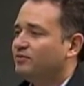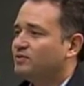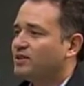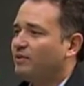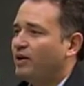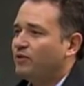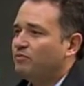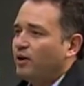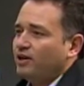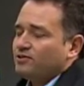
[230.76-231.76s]
somehow we
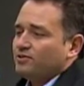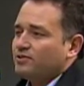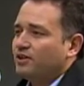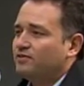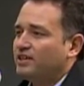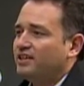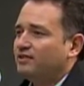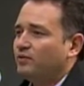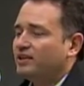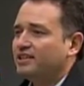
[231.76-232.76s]
boxed ourselves in,
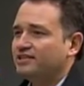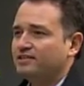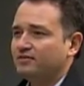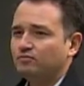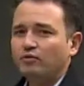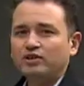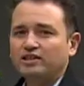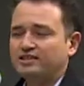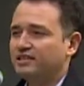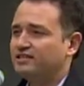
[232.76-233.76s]
and what this
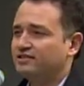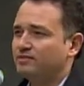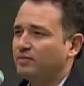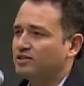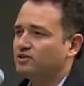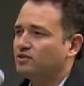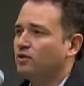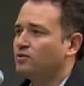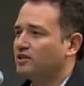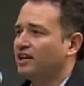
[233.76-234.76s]
is it's a
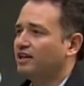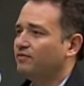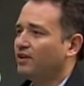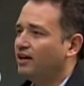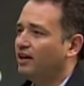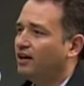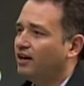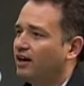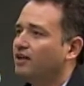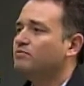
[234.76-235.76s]
zone to kind of
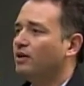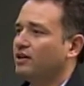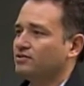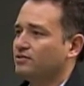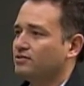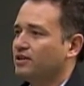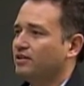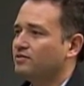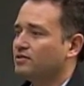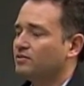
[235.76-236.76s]
unbox
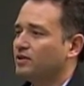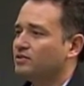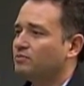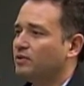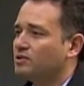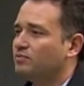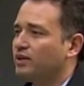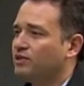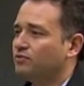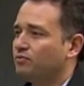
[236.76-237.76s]
ourselves. It's a
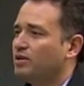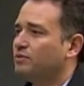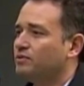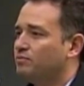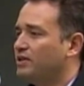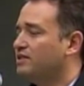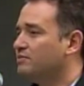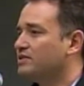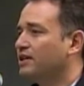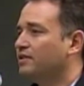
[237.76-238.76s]
place for people to be
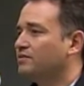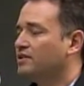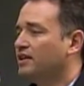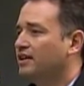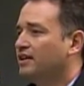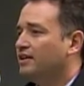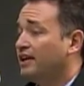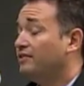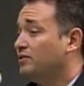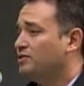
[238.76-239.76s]
themselves.
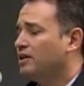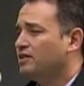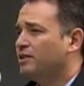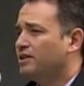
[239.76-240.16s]
And when you talk about